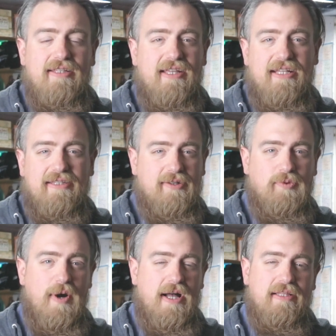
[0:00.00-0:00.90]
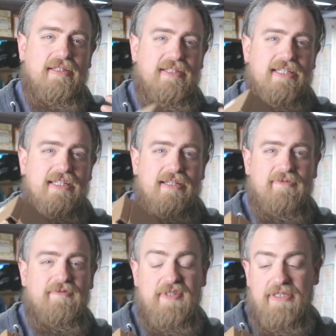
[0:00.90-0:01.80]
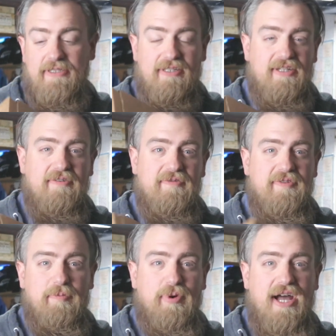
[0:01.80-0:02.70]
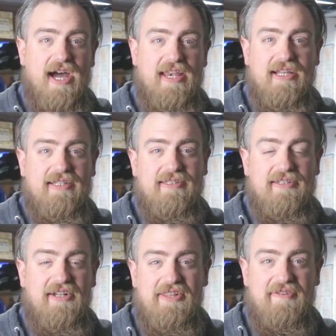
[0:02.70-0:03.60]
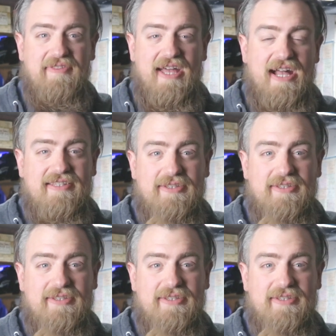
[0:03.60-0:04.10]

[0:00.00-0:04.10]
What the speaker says: like quality and feel of the product and all of that.